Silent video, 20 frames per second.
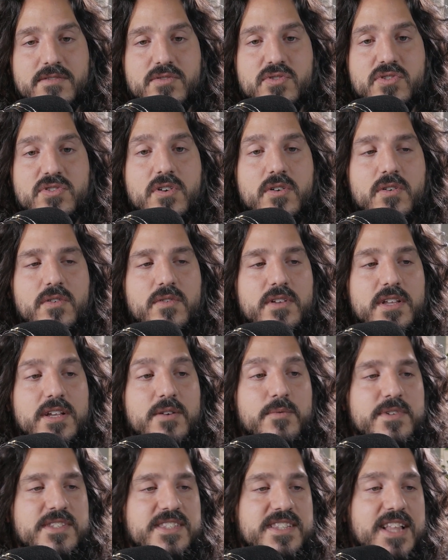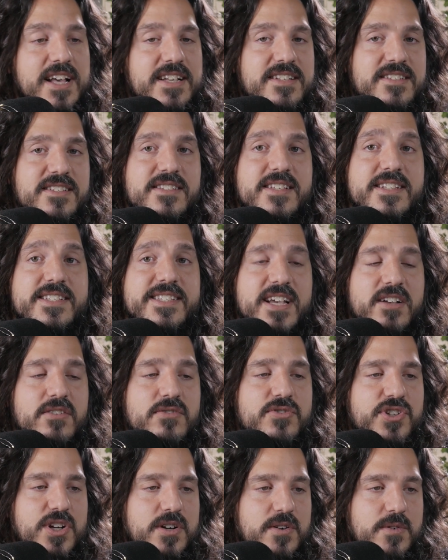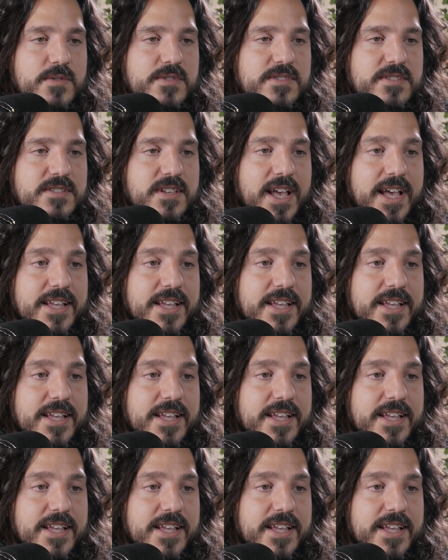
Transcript: So it was nice to tell jokes